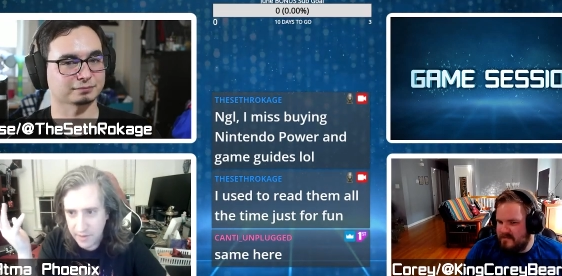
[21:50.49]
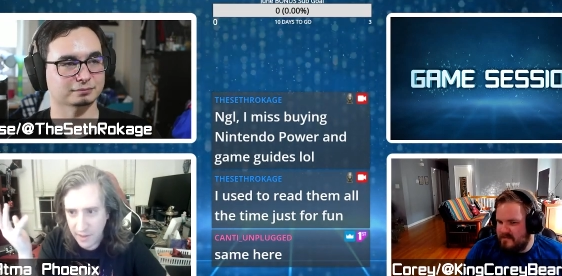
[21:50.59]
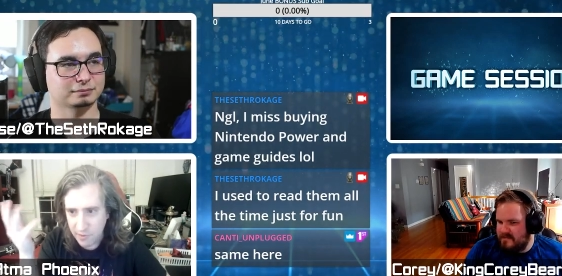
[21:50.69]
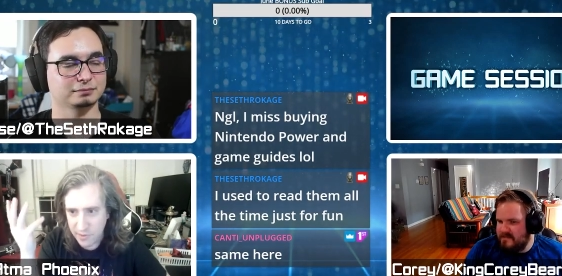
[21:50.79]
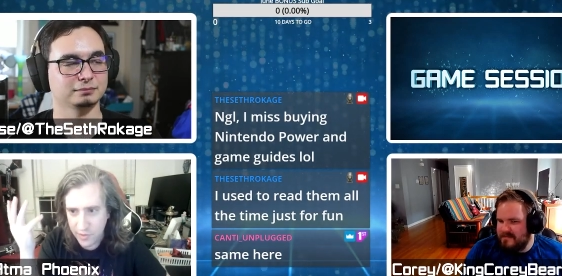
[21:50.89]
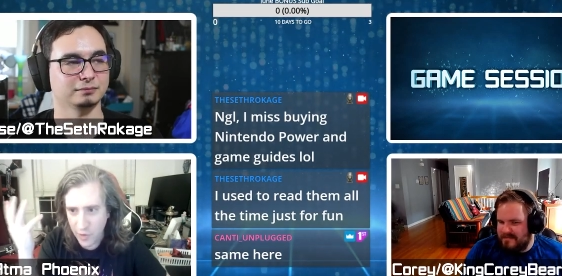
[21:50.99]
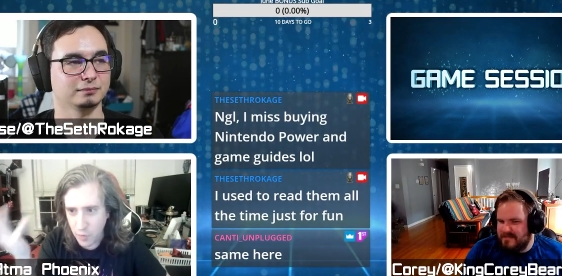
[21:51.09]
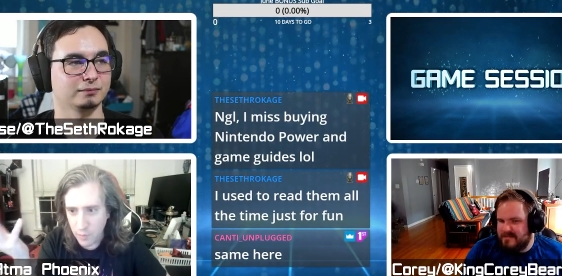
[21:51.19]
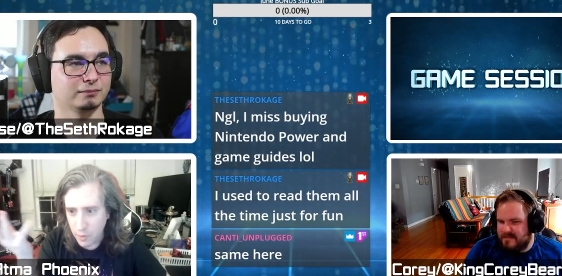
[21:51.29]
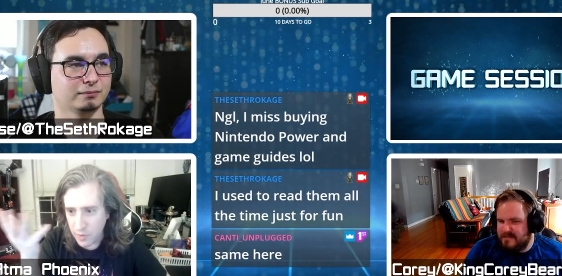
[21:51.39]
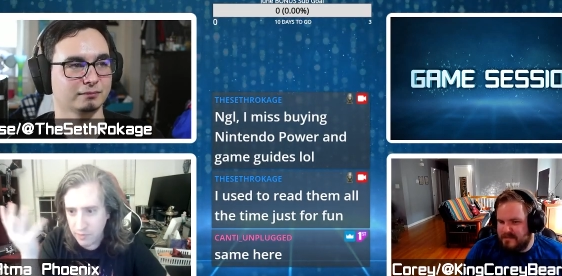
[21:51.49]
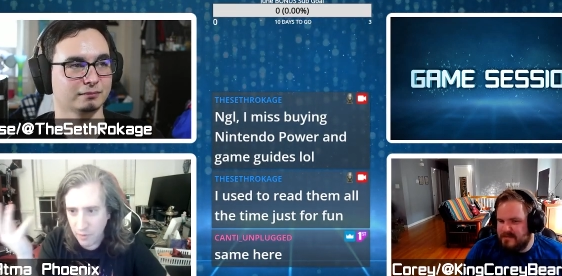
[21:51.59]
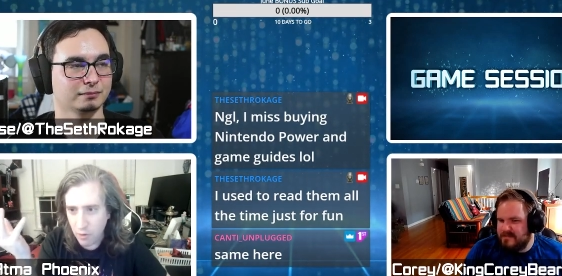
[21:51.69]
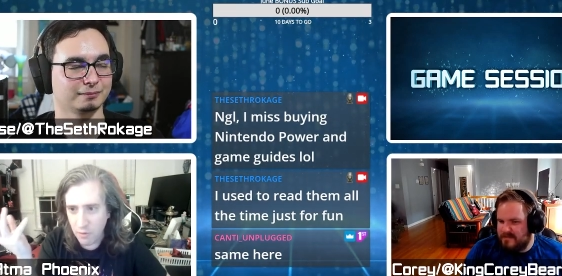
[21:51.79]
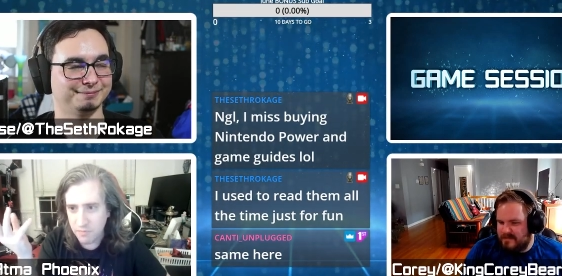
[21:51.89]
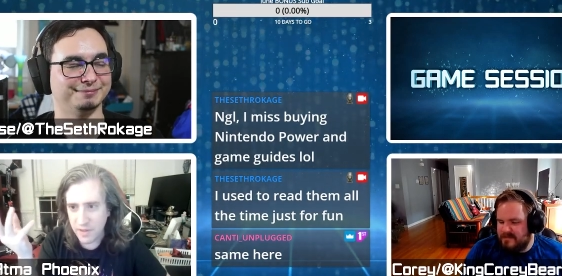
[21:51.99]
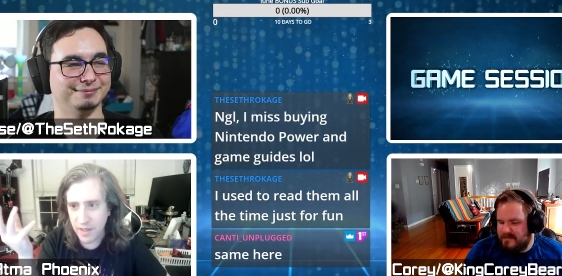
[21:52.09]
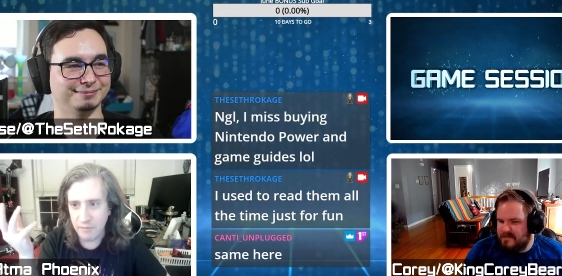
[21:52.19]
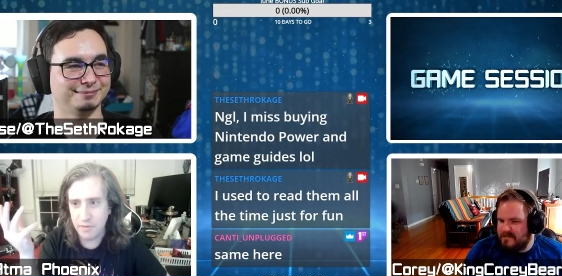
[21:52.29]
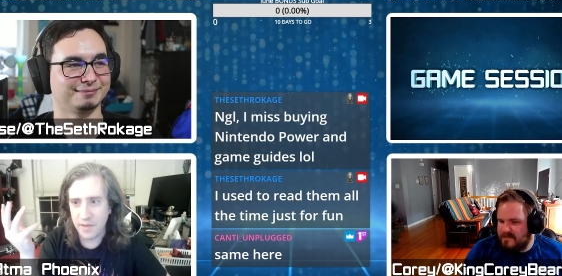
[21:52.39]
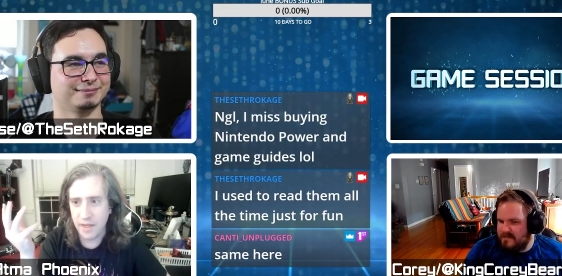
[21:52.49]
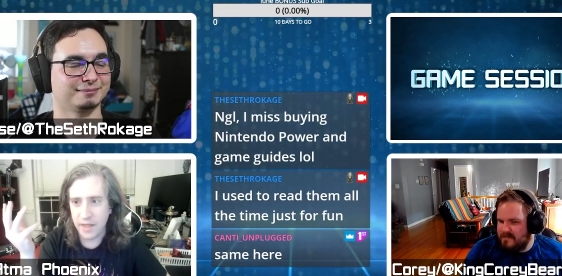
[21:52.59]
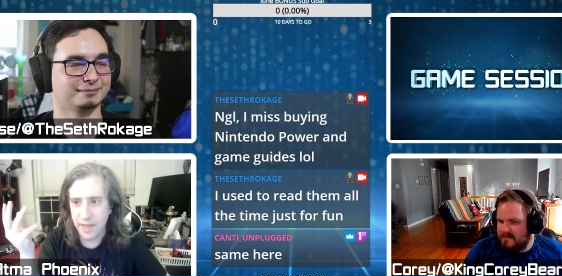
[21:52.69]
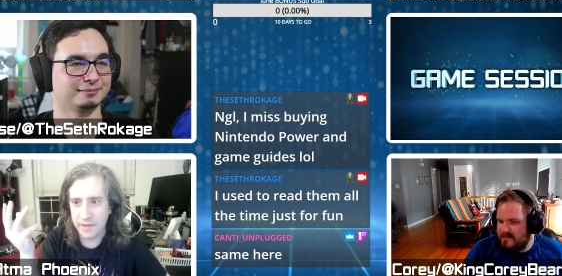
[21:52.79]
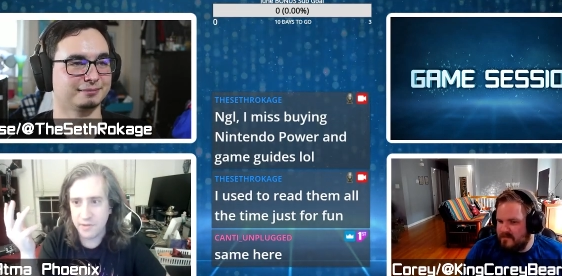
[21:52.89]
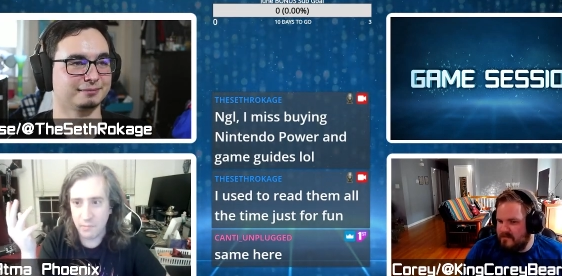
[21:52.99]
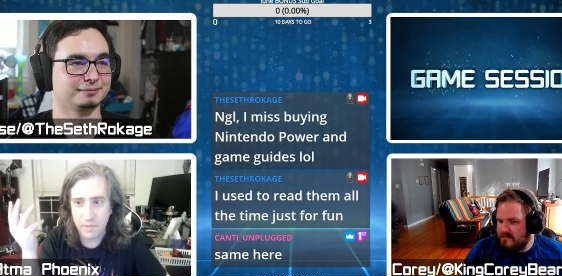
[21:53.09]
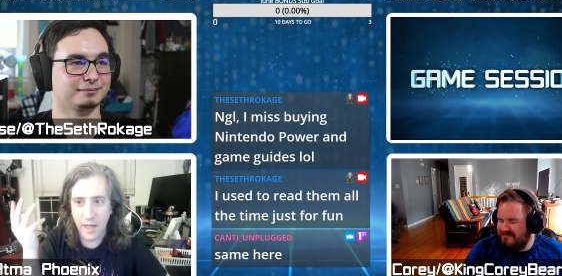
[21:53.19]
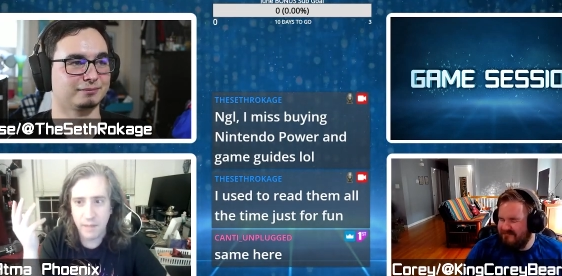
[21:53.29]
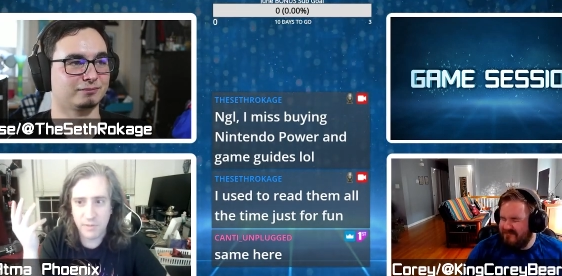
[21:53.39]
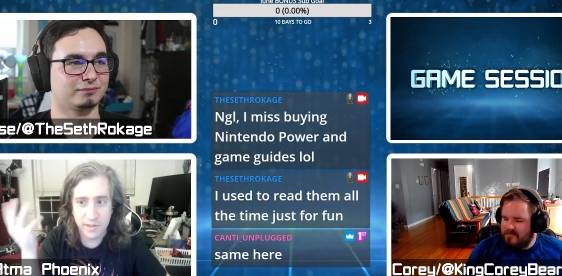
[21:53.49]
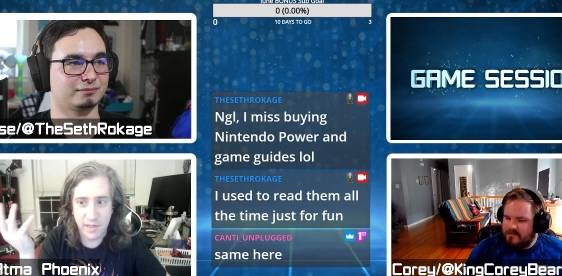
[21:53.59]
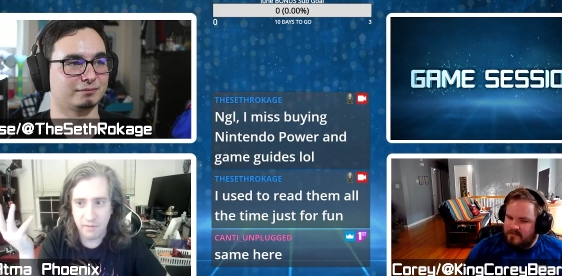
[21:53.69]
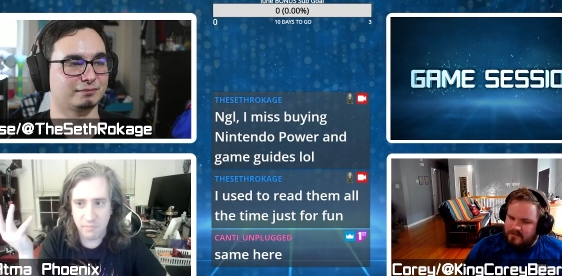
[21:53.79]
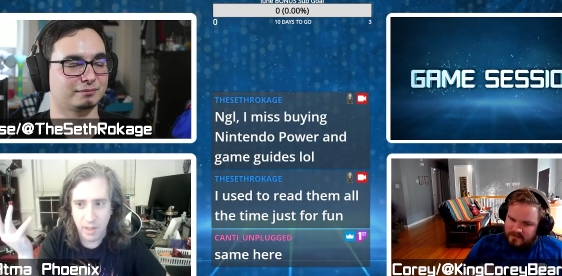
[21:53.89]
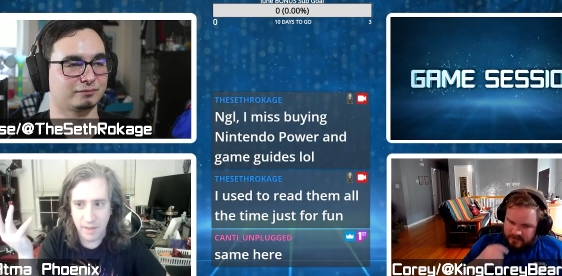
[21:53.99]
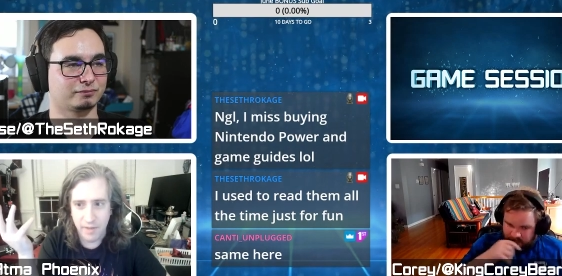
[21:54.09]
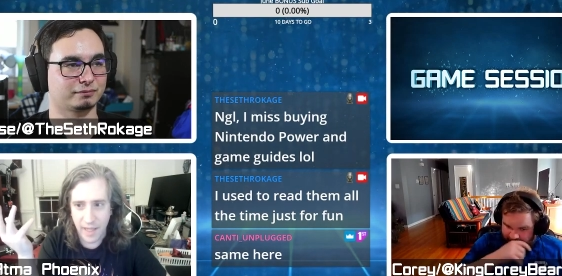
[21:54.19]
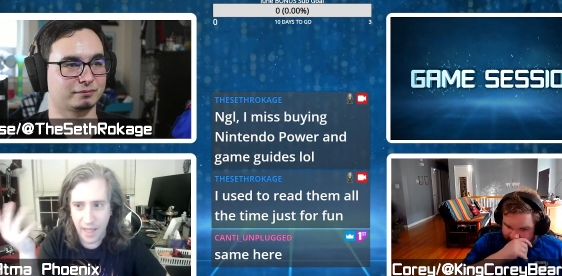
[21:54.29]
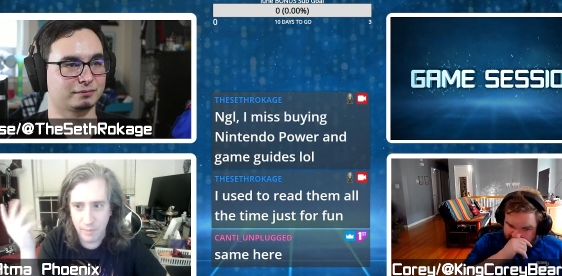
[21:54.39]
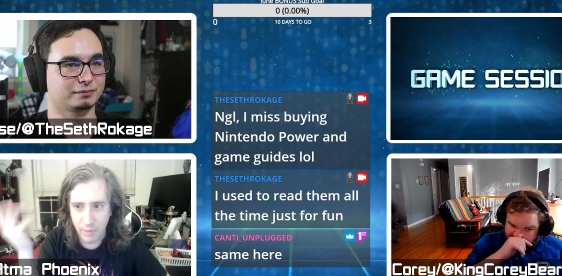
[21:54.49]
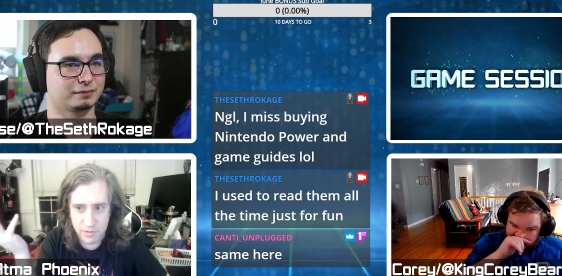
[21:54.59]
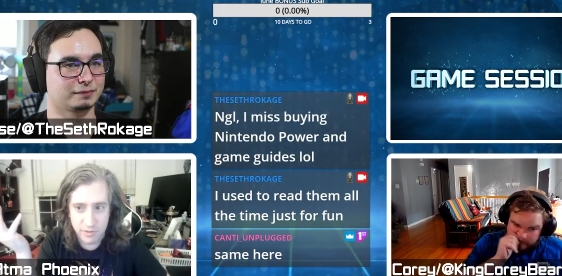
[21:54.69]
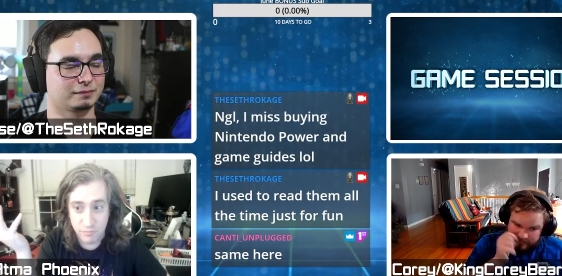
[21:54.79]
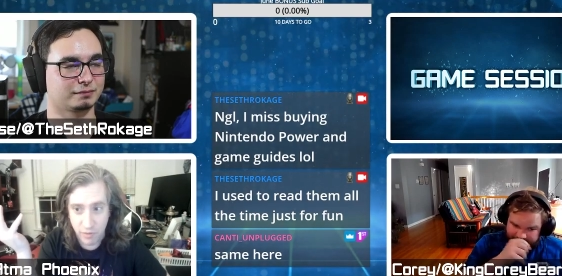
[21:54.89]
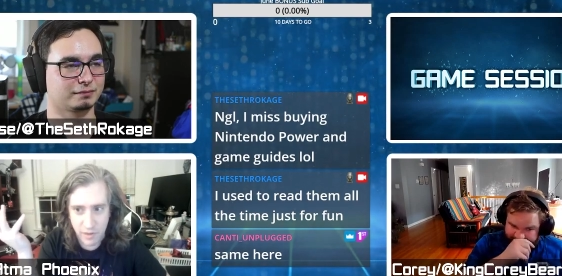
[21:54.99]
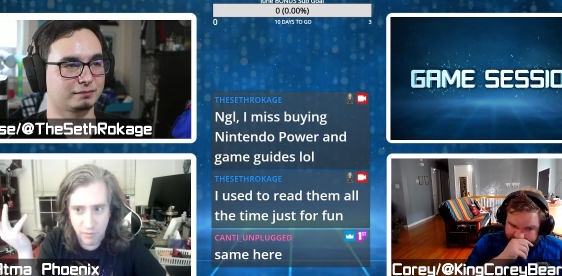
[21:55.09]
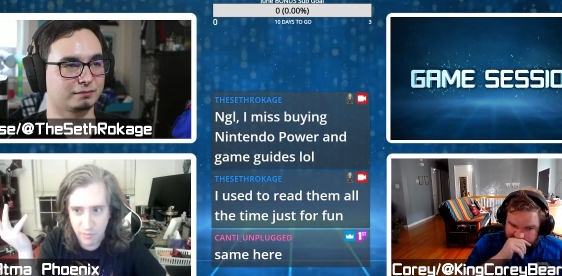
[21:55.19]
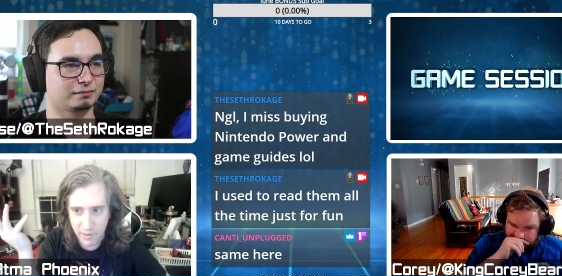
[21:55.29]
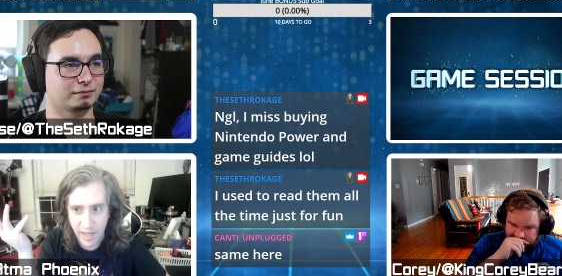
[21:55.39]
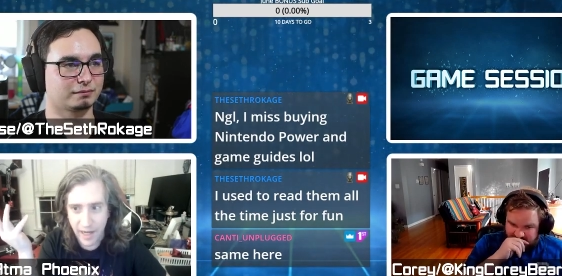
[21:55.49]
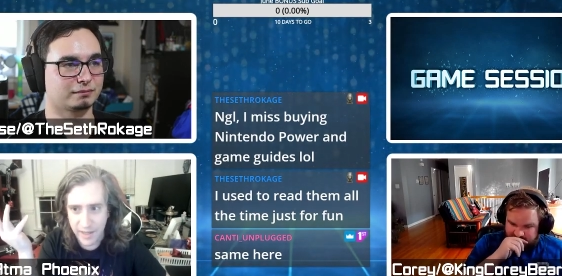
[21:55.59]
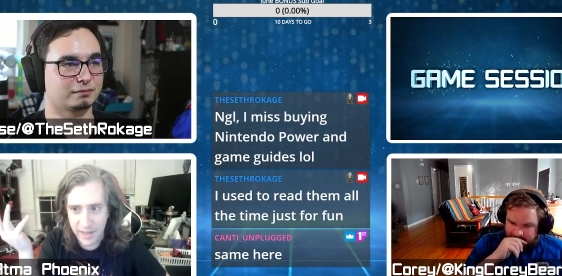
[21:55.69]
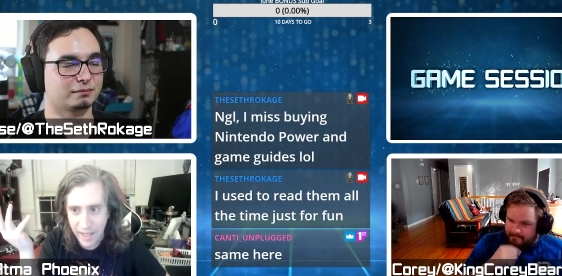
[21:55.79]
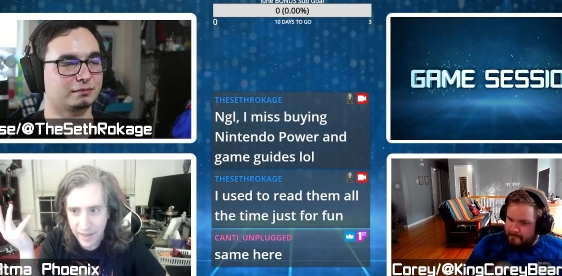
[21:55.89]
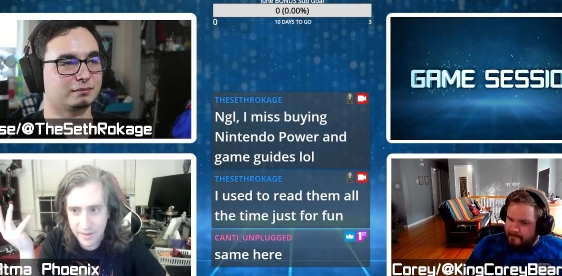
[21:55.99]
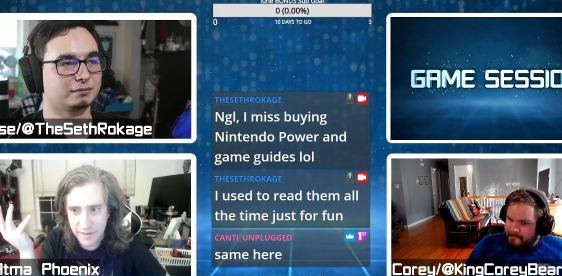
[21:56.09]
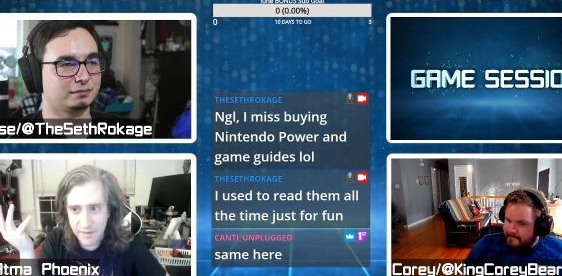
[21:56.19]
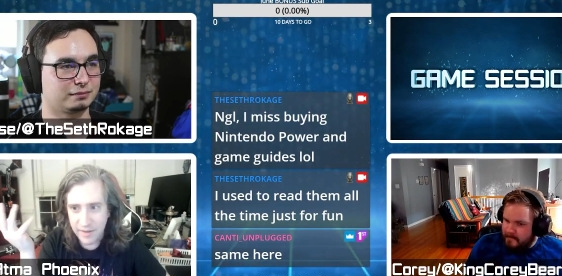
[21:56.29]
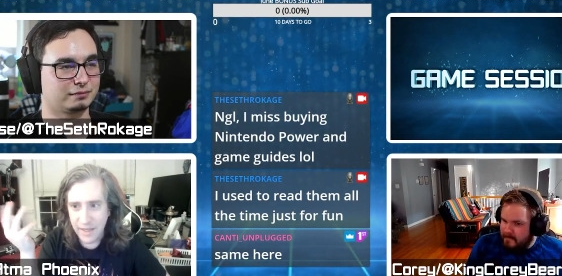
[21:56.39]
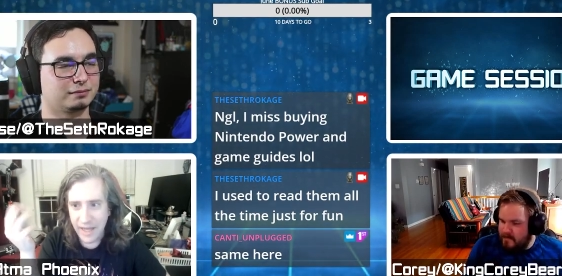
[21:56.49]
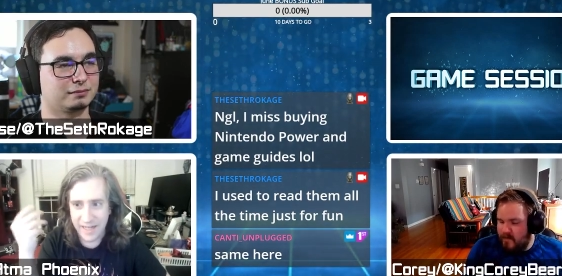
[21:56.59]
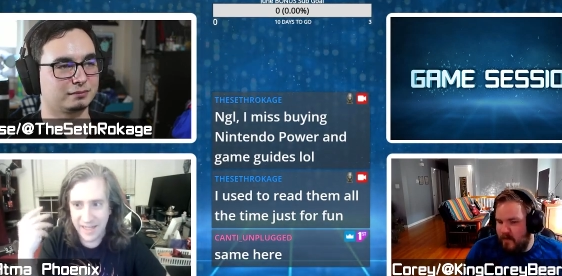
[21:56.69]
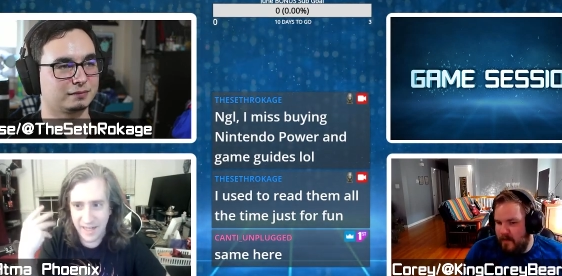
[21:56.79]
Speaker 1: There is humor involved mm-hmm. and everything, and sometimes instead of playing the game, I'll just read through the guide again and mm-hmm.